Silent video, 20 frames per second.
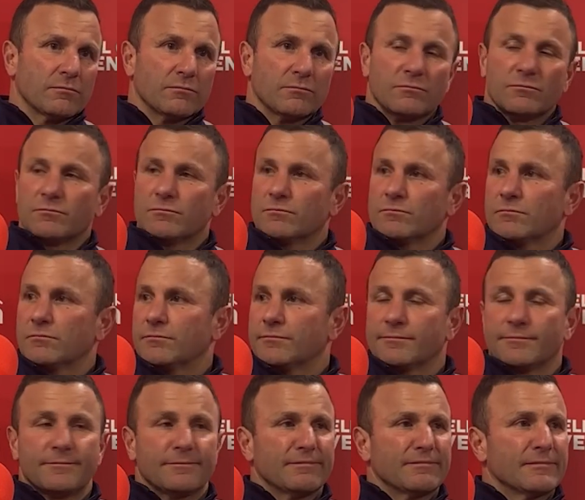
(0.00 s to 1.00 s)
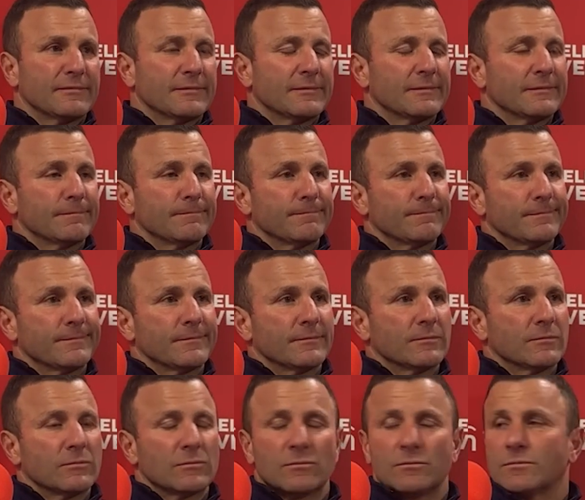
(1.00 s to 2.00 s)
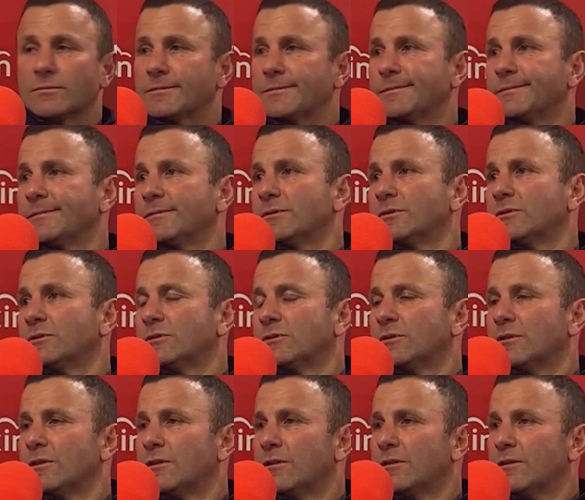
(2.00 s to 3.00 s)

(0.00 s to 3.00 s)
William, sorry, go on, Willie. have you got to sort of